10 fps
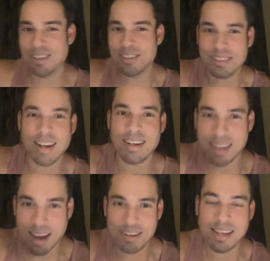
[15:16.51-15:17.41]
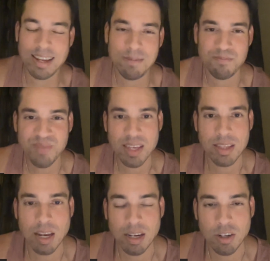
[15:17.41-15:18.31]
was kind of down in that
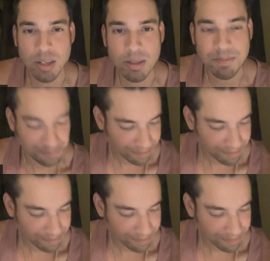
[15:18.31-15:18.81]
area.